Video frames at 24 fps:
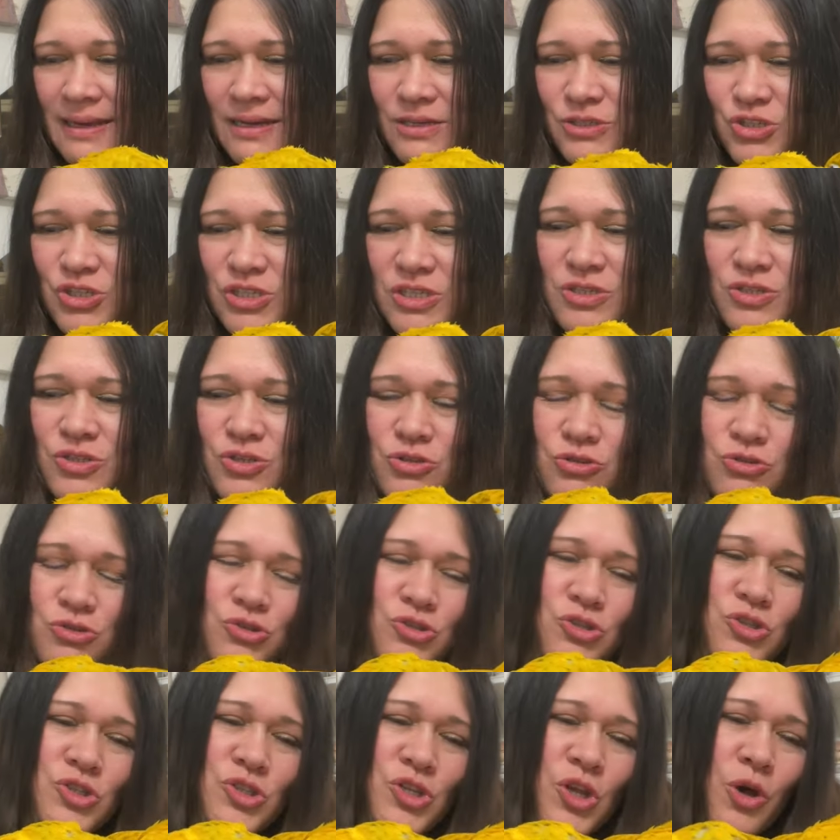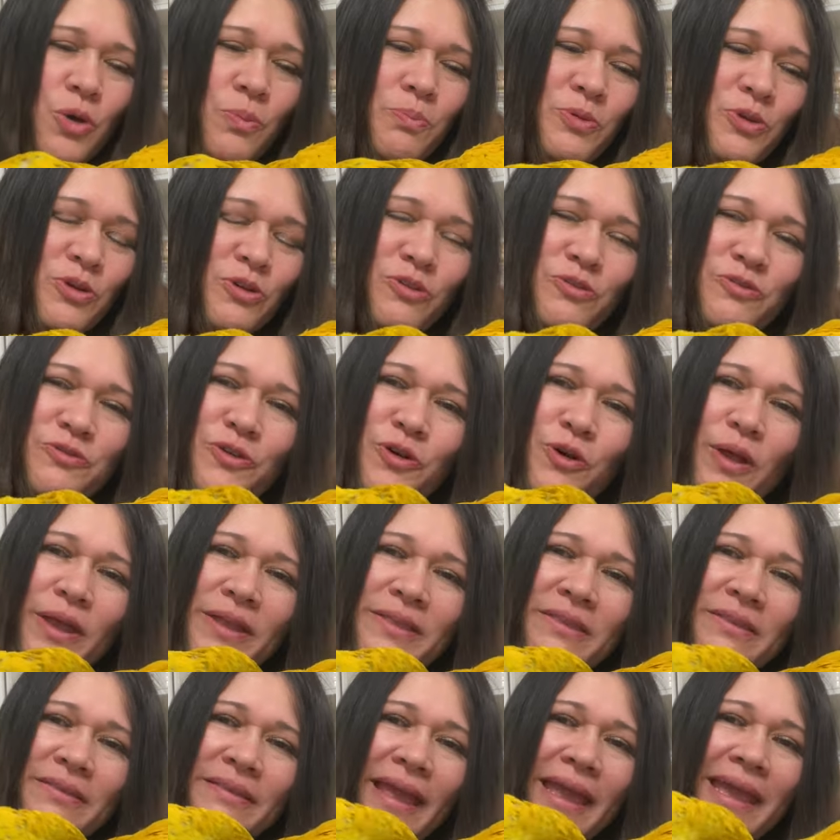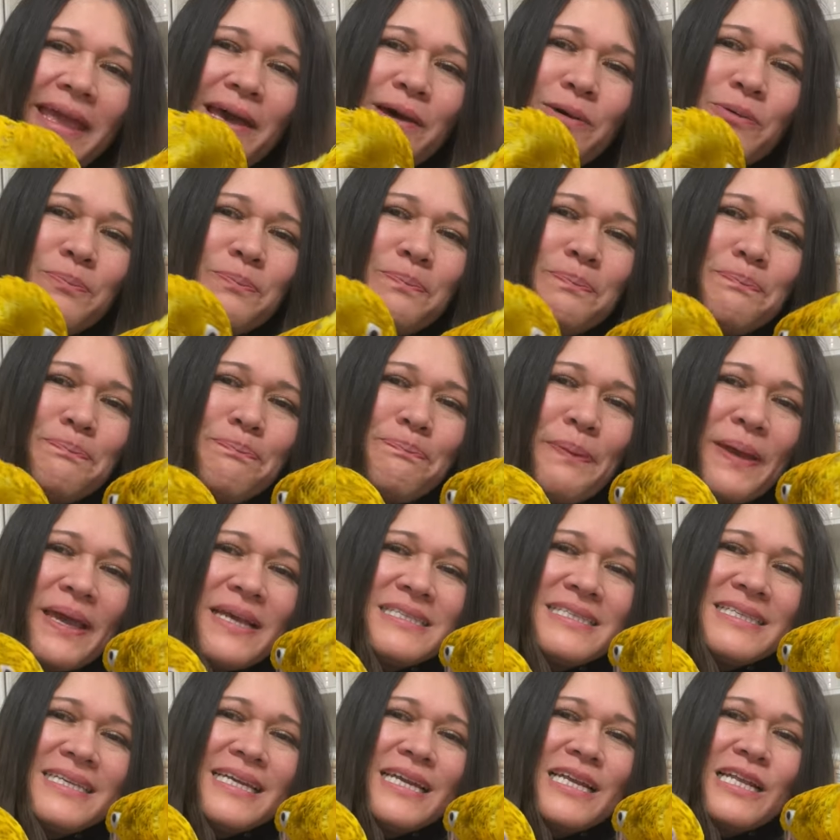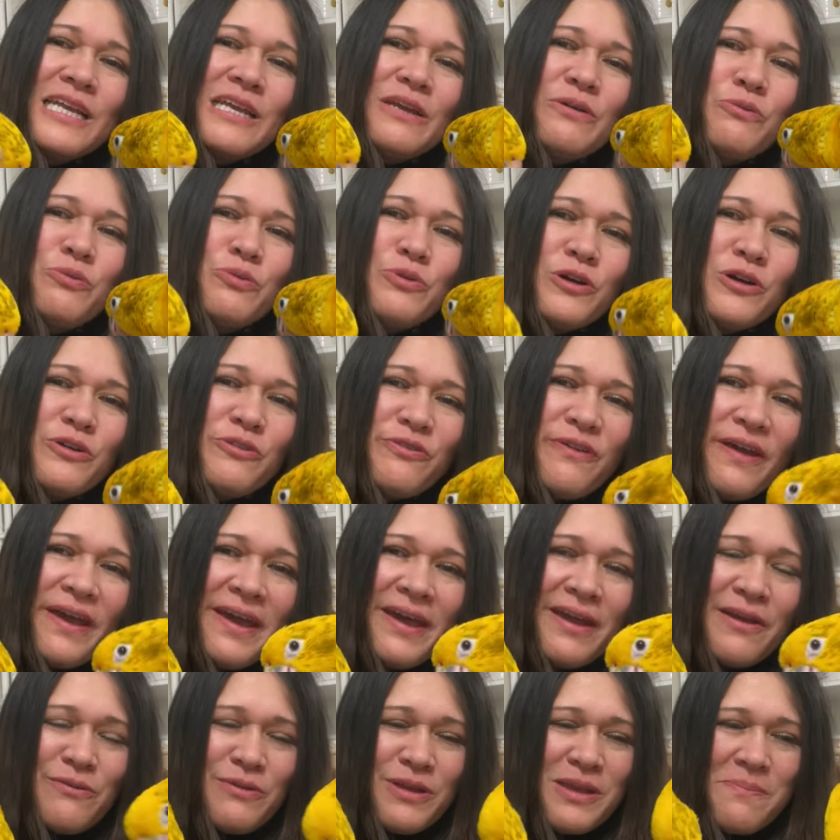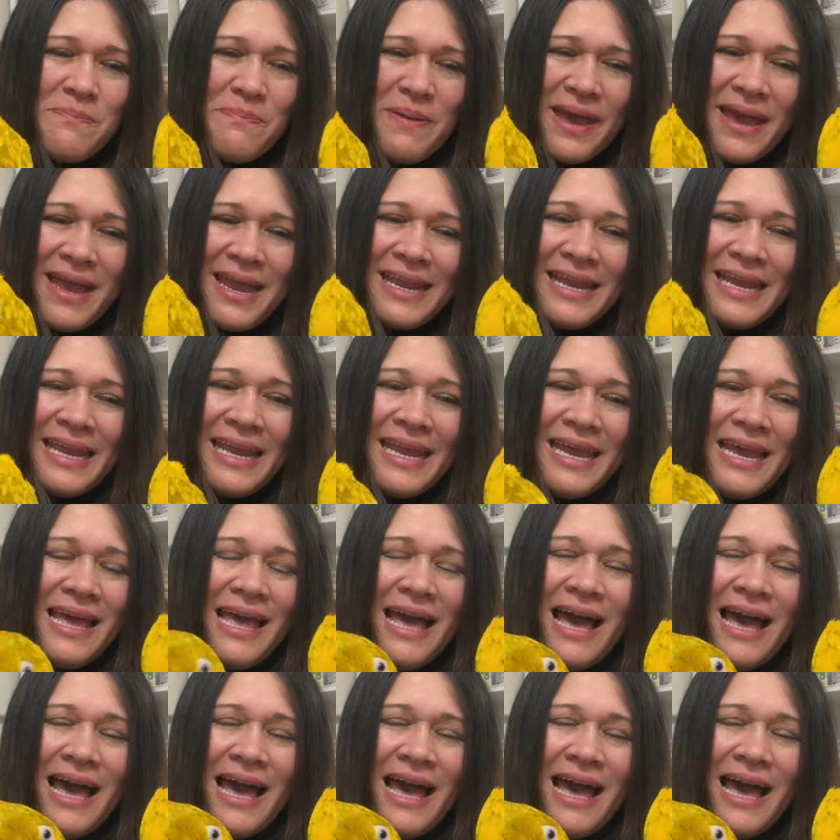They're just so beautiful and they are basically worth every penny.